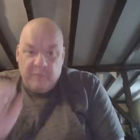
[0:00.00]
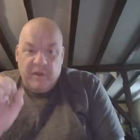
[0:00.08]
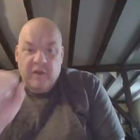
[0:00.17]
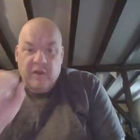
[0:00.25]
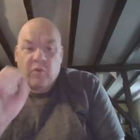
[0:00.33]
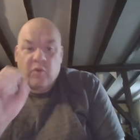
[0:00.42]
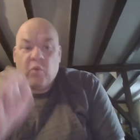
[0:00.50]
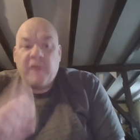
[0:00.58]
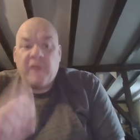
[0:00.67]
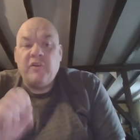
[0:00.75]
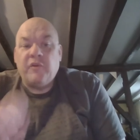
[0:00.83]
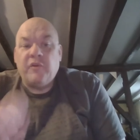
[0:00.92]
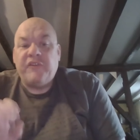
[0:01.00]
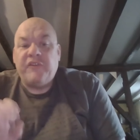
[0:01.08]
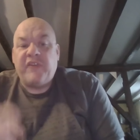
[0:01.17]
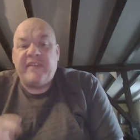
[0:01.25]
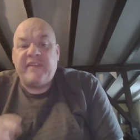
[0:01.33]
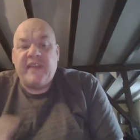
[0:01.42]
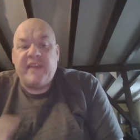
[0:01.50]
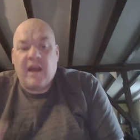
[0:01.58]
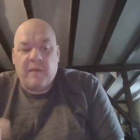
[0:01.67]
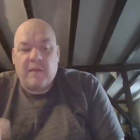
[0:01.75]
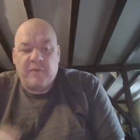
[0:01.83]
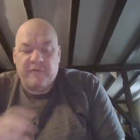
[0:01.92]
but when you're setting
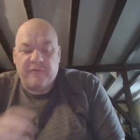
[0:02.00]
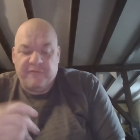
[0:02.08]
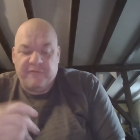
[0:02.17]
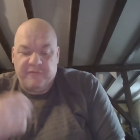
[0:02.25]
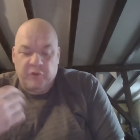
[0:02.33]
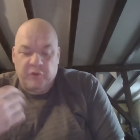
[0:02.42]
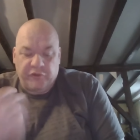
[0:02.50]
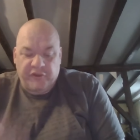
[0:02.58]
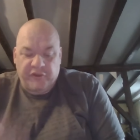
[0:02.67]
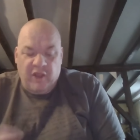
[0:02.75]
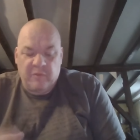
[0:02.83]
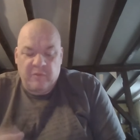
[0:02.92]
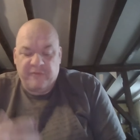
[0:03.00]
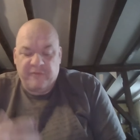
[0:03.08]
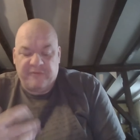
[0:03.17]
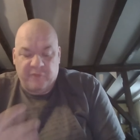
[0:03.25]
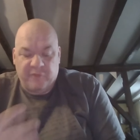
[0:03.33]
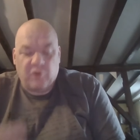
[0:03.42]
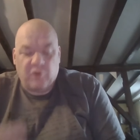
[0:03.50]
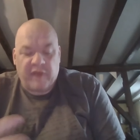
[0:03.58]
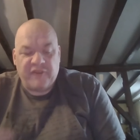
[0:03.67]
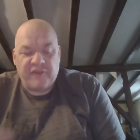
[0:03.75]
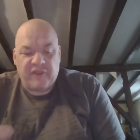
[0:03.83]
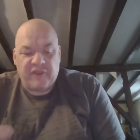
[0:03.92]
up your scope for
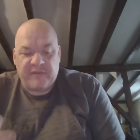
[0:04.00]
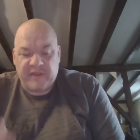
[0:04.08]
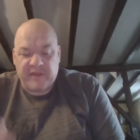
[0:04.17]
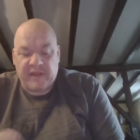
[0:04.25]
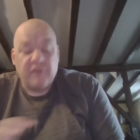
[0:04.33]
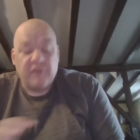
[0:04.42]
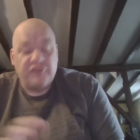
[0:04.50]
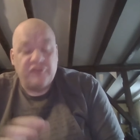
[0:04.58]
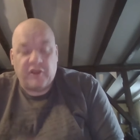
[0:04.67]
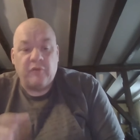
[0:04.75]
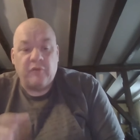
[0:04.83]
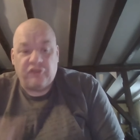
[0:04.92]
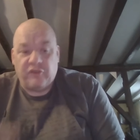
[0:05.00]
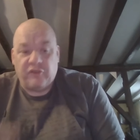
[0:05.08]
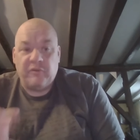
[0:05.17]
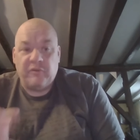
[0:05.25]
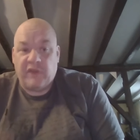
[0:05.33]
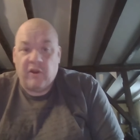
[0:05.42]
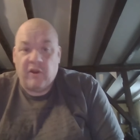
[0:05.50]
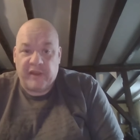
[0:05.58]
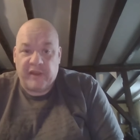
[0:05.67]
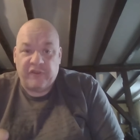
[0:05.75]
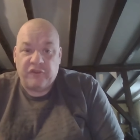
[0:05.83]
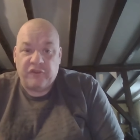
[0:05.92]
HFT, don't shoot
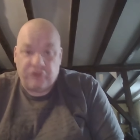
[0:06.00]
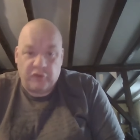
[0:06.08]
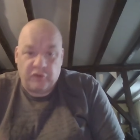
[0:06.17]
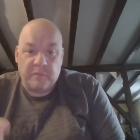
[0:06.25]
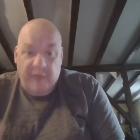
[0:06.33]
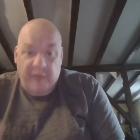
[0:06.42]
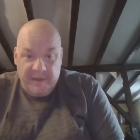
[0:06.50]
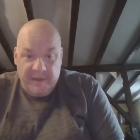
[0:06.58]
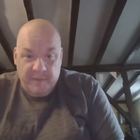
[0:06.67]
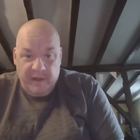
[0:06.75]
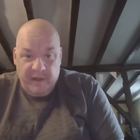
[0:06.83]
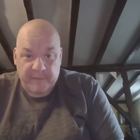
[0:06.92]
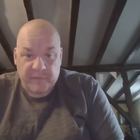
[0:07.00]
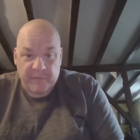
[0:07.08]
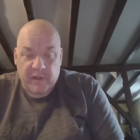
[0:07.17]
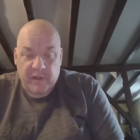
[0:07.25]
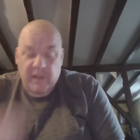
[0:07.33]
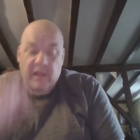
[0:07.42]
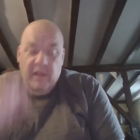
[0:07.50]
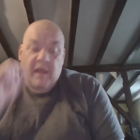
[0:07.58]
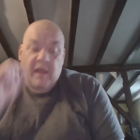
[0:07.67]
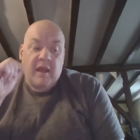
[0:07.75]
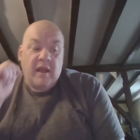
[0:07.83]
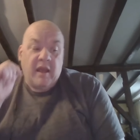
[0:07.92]
targets, shoot paper.
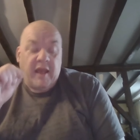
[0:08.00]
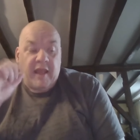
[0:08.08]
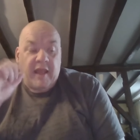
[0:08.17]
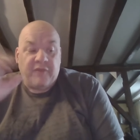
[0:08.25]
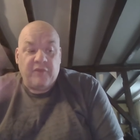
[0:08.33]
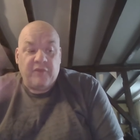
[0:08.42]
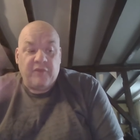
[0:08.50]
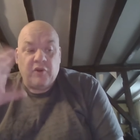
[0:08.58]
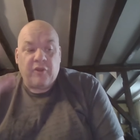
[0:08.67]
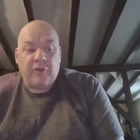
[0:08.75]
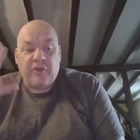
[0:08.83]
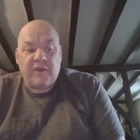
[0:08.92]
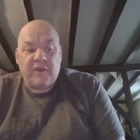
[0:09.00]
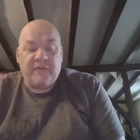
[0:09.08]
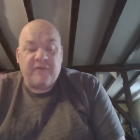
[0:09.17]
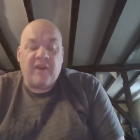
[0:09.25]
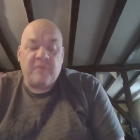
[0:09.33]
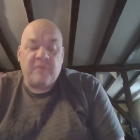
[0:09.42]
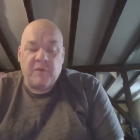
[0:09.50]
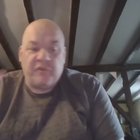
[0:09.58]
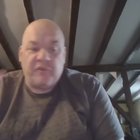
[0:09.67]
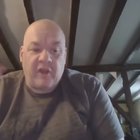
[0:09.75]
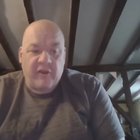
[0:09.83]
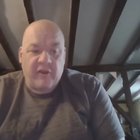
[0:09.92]
If you've got a 35 mil
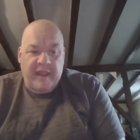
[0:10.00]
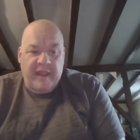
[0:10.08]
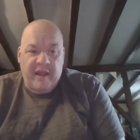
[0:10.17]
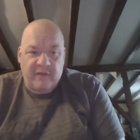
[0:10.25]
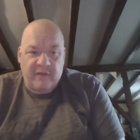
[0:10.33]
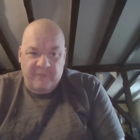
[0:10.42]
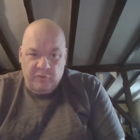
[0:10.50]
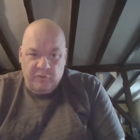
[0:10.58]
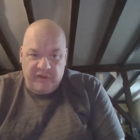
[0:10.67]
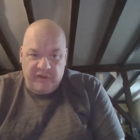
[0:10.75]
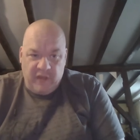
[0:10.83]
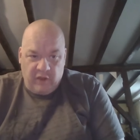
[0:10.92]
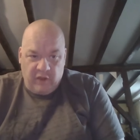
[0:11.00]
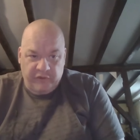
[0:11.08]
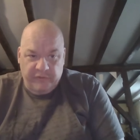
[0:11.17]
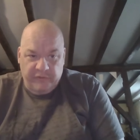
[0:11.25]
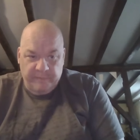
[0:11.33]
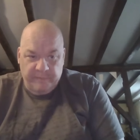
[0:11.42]
target out of 40 yards